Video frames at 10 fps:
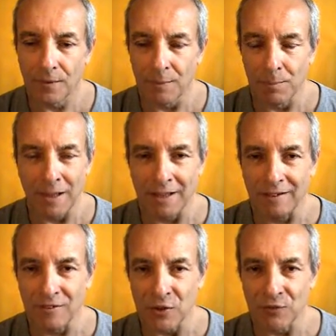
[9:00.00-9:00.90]
the
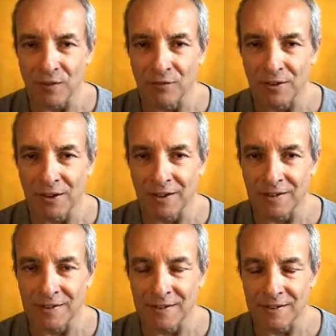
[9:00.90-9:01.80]
pains of everyday
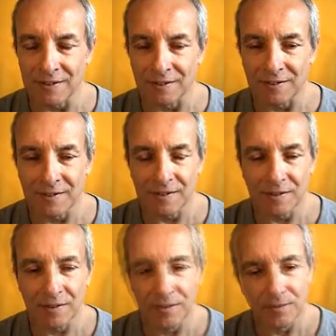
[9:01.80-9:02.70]
existence